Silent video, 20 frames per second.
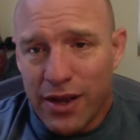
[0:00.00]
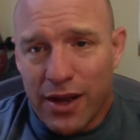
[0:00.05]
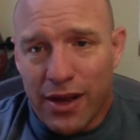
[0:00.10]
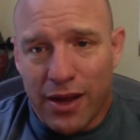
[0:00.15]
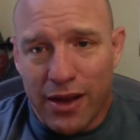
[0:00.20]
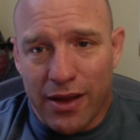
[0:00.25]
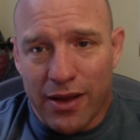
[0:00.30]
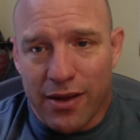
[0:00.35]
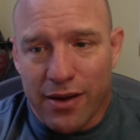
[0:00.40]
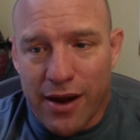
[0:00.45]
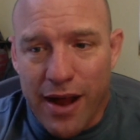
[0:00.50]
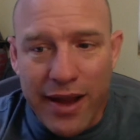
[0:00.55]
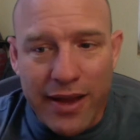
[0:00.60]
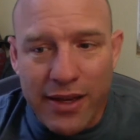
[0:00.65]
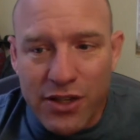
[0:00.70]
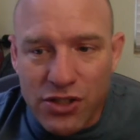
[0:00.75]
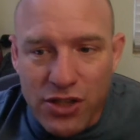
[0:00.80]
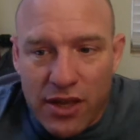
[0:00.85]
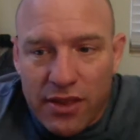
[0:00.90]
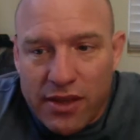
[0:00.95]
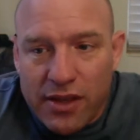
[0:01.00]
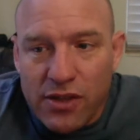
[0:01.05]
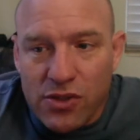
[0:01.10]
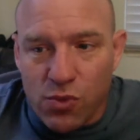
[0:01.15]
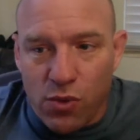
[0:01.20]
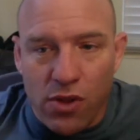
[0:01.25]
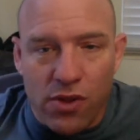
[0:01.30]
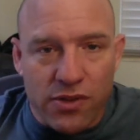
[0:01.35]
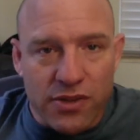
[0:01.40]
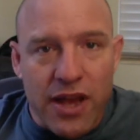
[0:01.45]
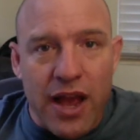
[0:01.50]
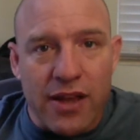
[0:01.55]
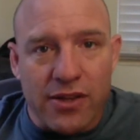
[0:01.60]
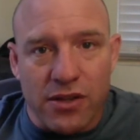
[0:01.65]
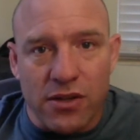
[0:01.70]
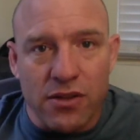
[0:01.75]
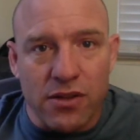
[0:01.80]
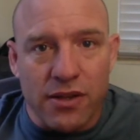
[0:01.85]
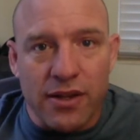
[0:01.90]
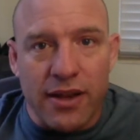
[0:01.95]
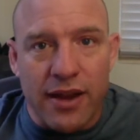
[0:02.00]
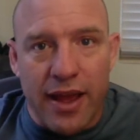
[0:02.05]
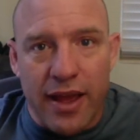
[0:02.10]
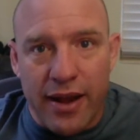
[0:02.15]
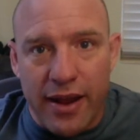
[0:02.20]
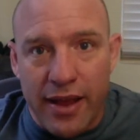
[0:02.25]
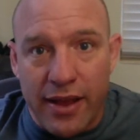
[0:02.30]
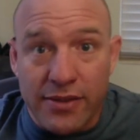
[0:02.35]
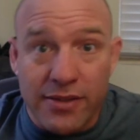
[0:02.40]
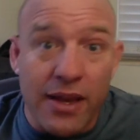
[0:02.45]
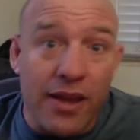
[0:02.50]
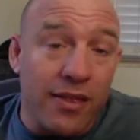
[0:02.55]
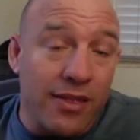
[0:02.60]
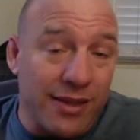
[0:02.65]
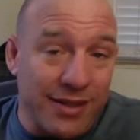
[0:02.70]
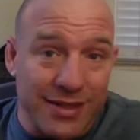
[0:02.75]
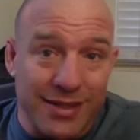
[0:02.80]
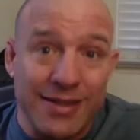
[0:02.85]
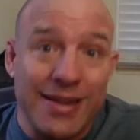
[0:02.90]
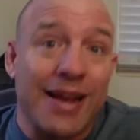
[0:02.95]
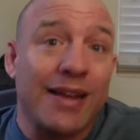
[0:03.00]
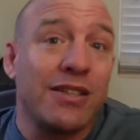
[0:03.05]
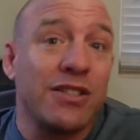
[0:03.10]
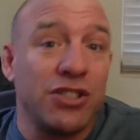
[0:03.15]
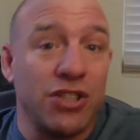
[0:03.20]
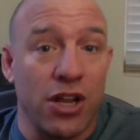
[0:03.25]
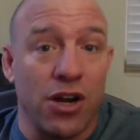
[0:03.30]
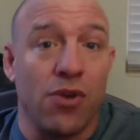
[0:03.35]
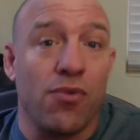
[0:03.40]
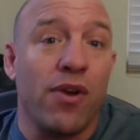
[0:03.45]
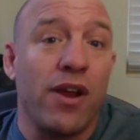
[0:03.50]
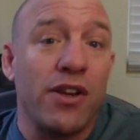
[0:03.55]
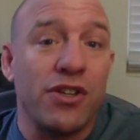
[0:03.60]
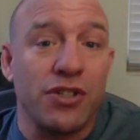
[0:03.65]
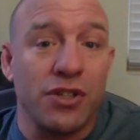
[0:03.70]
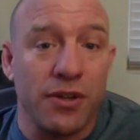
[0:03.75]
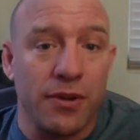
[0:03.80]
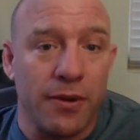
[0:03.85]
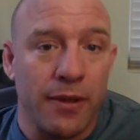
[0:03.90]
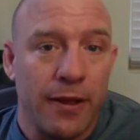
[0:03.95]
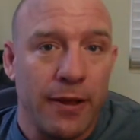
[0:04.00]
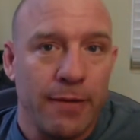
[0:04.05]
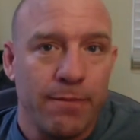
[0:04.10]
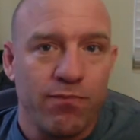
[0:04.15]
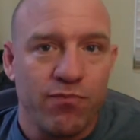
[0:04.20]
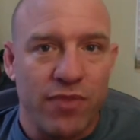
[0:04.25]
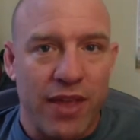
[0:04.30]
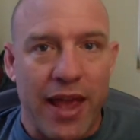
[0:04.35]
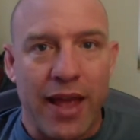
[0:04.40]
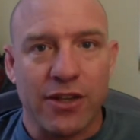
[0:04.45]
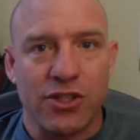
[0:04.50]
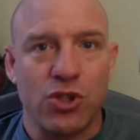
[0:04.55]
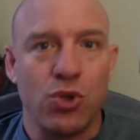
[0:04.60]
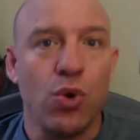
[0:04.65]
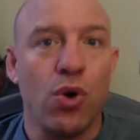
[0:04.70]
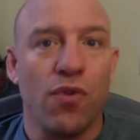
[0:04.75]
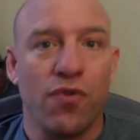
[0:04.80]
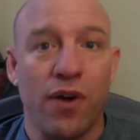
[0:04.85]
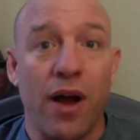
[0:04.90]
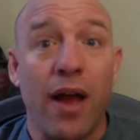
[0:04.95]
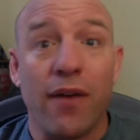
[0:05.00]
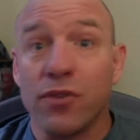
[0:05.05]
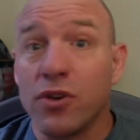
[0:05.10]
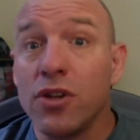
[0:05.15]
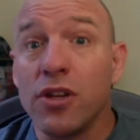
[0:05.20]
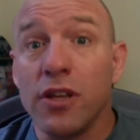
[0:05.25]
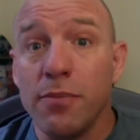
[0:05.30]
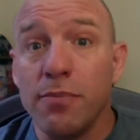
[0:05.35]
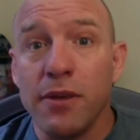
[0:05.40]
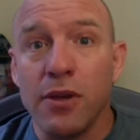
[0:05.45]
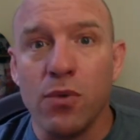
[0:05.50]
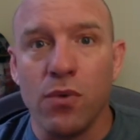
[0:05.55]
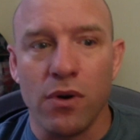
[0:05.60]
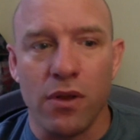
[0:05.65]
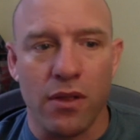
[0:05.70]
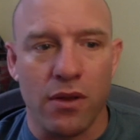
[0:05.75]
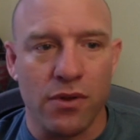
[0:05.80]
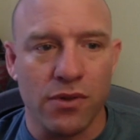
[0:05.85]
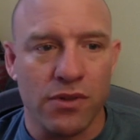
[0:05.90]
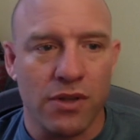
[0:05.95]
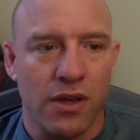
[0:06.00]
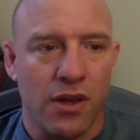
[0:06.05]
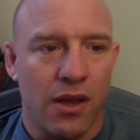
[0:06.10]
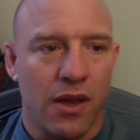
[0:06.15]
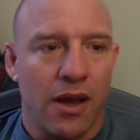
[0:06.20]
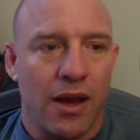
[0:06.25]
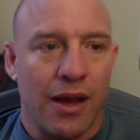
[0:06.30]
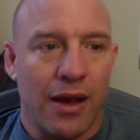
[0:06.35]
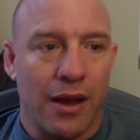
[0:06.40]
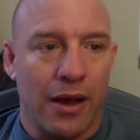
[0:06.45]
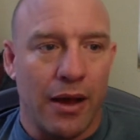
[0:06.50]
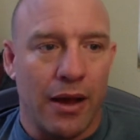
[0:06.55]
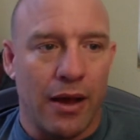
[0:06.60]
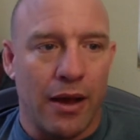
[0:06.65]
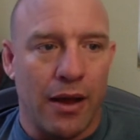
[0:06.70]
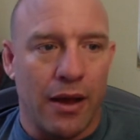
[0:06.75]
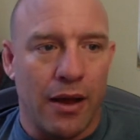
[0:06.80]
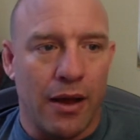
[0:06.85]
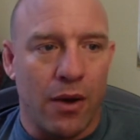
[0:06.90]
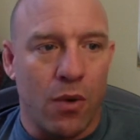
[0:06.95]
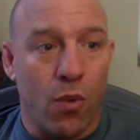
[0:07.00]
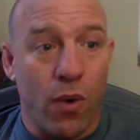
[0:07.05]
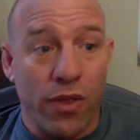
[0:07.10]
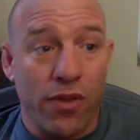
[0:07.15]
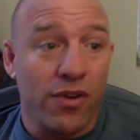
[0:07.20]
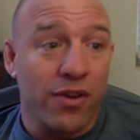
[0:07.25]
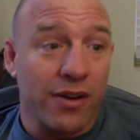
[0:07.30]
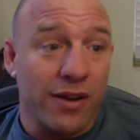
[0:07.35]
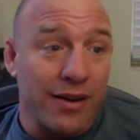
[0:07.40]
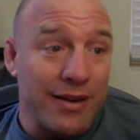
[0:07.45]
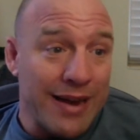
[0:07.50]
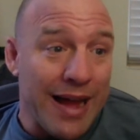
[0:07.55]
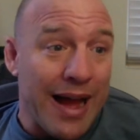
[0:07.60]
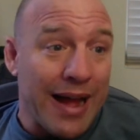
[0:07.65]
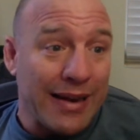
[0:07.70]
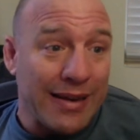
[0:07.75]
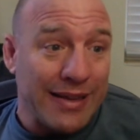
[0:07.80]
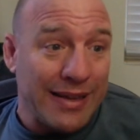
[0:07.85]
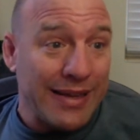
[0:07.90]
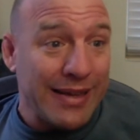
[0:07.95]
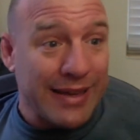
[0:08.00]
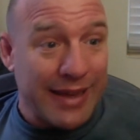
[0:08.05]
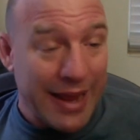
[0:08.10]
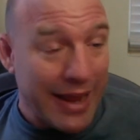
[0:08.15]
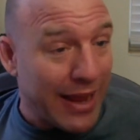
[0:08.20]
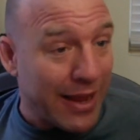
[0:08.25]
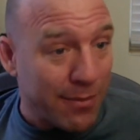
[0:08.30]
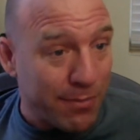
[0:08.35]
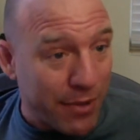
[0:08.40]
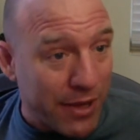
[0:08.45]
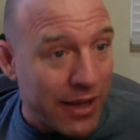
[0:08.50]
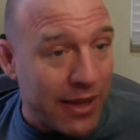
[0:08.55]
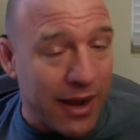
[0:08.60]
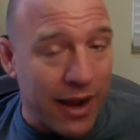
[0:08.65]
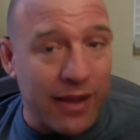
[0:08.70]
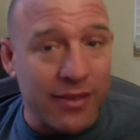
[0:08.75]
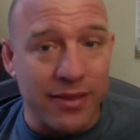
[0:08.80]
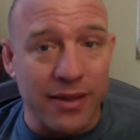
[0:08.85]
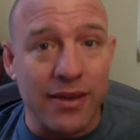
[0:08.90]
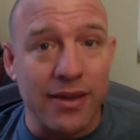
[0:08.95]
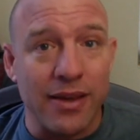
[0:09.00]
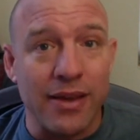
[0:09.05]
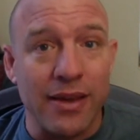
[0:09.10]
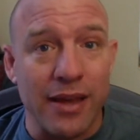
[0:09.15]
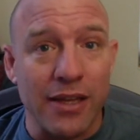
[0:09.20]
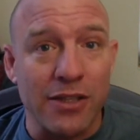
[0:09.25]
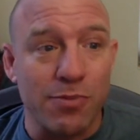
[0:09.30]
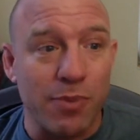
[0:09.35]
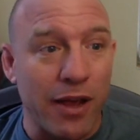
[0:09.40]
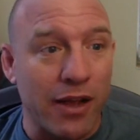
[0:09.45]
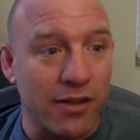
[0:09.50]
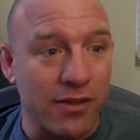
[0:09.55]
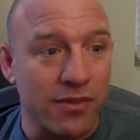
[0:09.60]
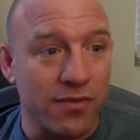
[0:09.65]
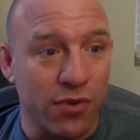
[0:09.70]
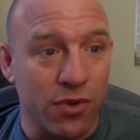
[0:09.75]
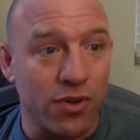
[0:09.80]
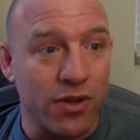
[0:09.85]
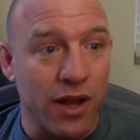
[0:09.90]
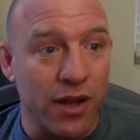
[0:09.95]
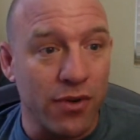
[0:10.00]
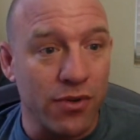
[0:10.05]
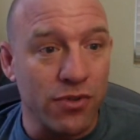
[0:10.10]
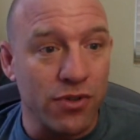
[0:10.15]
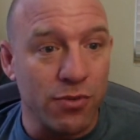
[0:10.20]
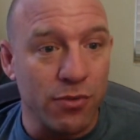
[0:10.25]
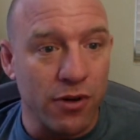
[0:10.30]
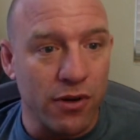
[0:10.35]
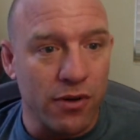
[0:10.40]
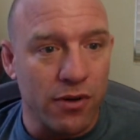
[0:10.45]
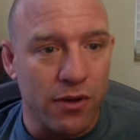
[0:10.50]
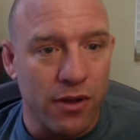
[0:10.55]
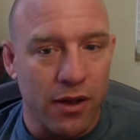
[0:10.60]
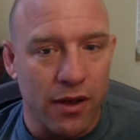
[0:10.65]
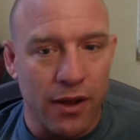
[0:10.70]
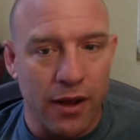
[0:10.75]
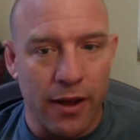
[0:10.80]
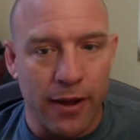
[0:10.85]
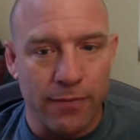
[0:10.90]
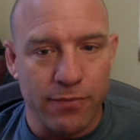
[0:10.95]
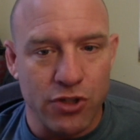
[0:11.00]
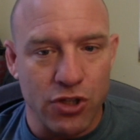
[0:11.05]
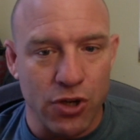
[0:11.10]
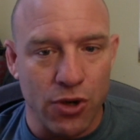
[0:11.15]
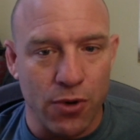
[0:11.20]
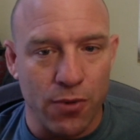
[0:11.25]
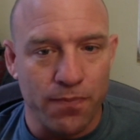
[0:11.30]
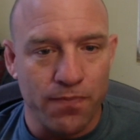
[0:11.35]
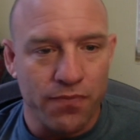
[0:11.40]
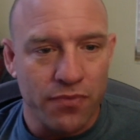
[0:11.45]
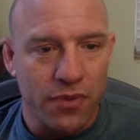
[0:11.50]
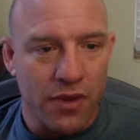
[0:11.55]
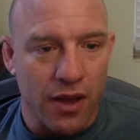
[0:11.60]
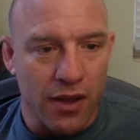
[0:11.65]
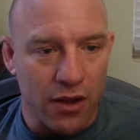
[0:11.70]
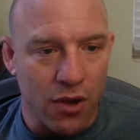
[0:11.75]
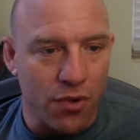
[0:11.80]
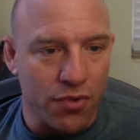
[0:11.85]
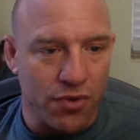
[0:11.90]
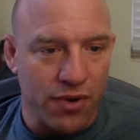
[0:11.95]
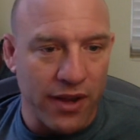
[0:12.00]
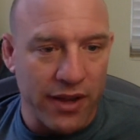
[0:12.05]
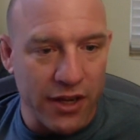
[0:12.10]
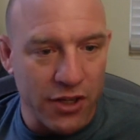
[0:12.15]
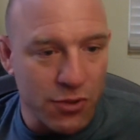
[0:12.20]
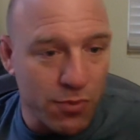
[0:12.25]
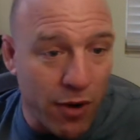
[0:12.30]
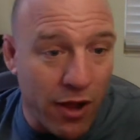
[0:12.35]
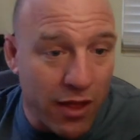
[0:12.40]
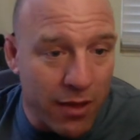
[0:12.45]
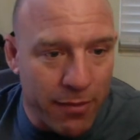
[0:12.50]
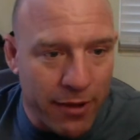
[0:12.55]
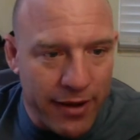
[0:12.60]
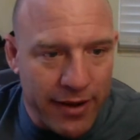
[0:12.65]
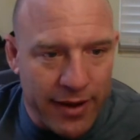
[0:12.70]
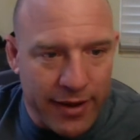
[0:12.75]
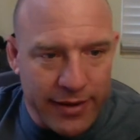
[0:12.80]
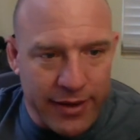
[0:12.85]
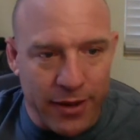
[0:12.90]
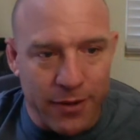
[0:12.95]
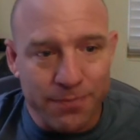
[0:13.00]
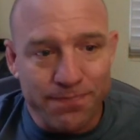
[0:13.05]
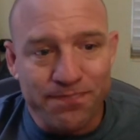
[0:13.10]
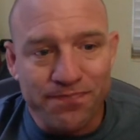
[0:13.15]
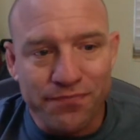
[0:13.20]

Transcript: Rakish, I think, is one of those guys they're looking at as, hey, this next generation at 205, could he be one of those? Whether or not he can be, I think he gets past Volkan Oezdemir. So I go with Rakish, probably by knockout.